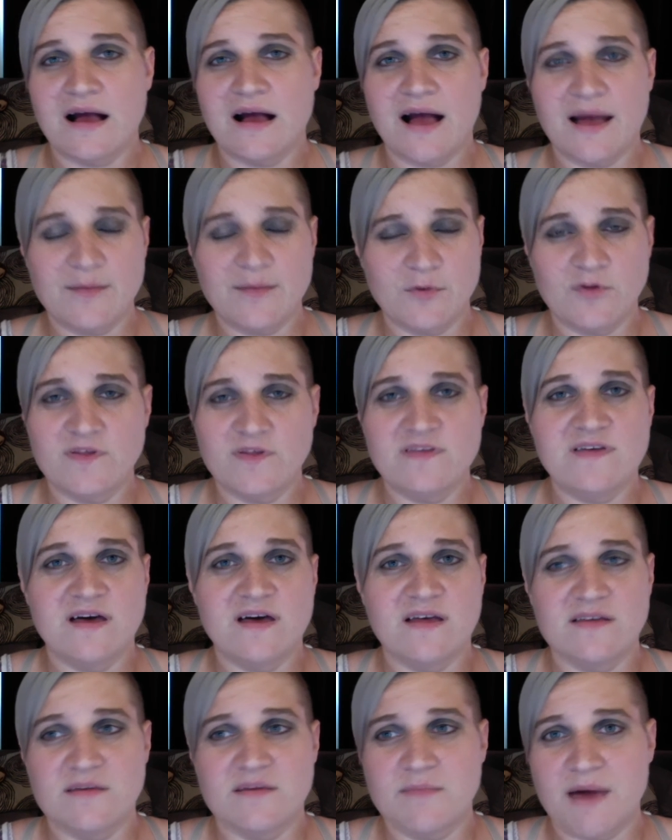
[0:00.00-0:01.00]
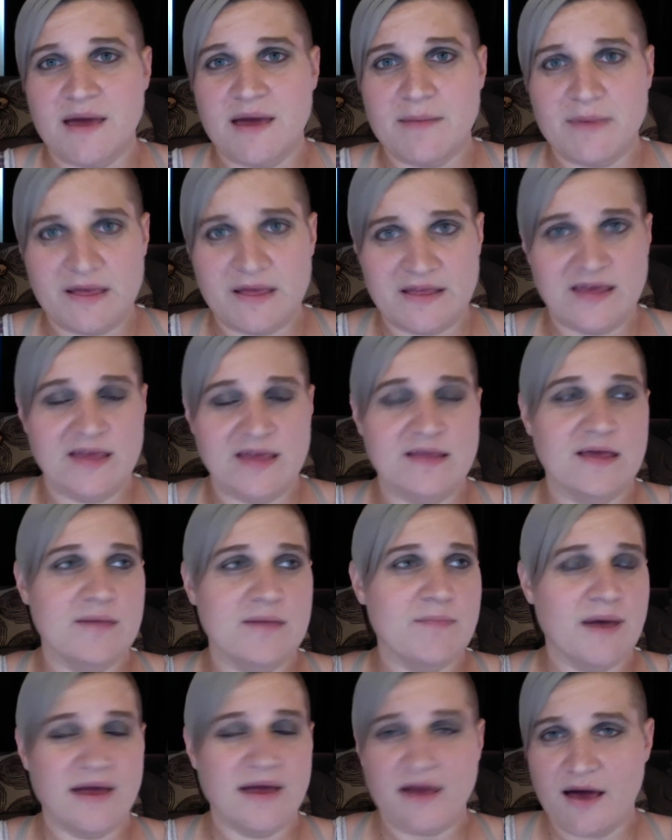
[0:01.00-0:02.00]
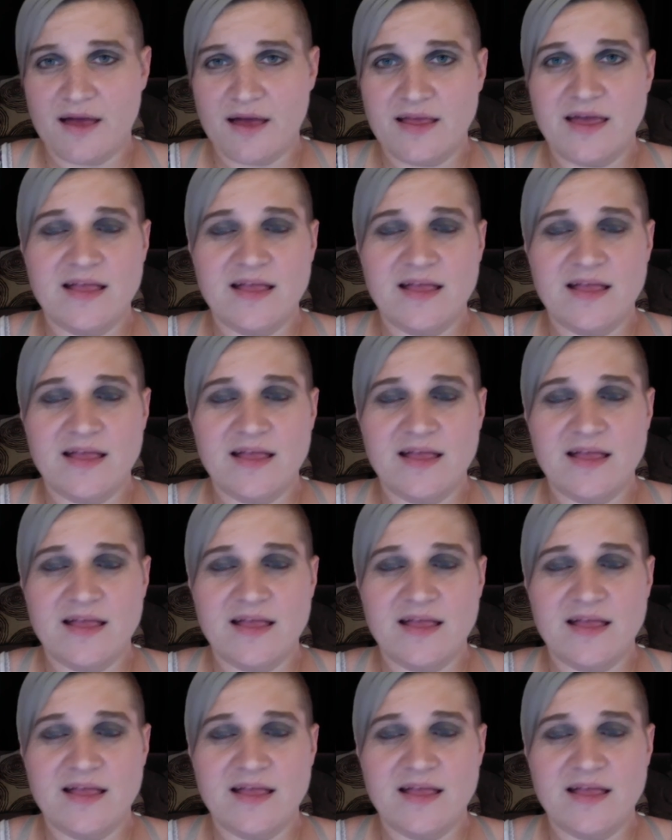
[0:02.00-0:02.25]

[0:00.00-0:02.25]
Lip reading: I'm only telling you my opinion and my gut,